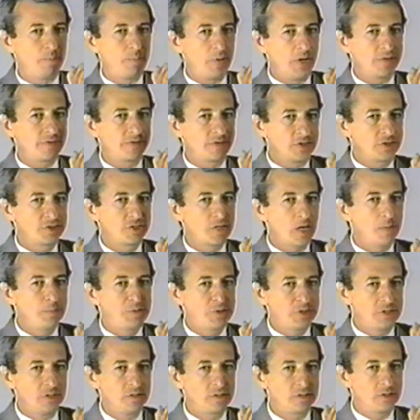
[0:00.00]
But the
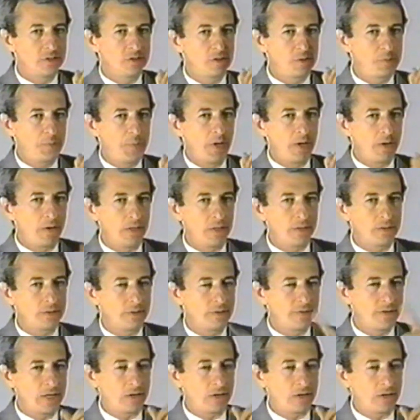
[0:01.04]
substance and spirit